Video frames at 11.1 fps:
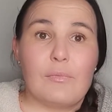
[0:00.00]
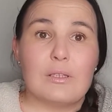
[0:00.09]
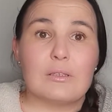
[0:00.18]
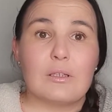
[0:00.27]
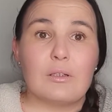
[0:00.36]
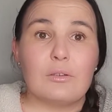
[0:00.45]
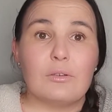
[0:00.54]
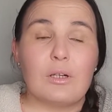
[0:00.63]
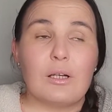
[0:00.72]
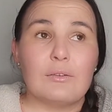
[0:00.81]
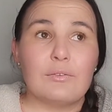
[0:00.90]
So
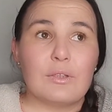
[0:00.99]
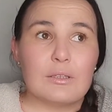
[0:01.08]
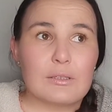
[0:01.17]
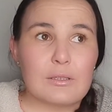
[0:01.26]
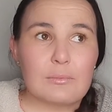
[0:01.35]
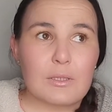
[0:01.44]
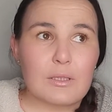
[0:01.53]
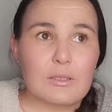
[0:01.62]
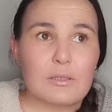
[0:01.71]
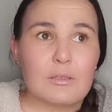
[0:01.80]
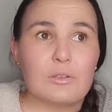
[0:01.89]
I've done some
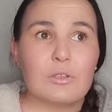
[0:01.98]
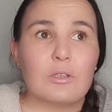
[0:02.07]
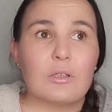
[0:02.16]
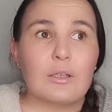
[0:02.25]
research.